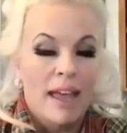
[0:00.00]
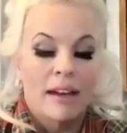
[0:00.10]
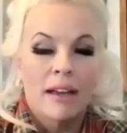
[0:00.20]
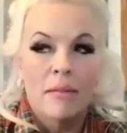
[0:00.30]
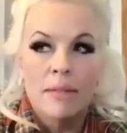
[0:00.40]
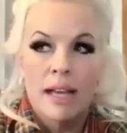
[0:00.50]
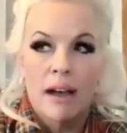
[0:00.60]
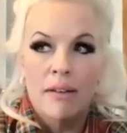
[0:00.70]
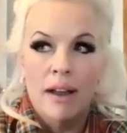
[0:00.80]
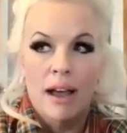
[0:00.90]
had come
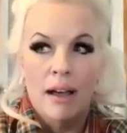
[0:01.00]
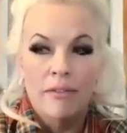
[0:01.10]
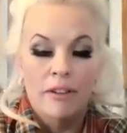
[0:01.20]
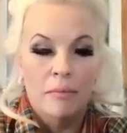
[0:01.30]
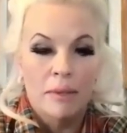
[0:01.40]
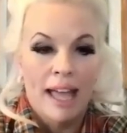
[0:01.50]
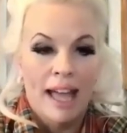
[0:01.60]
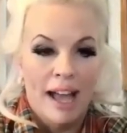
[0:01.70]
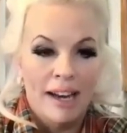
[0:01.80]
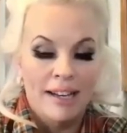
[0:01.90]
down from
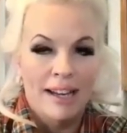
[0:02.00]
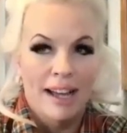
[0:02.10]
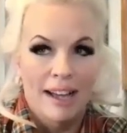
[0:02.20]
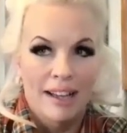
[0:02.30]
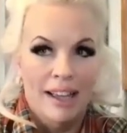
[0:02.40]
Canada.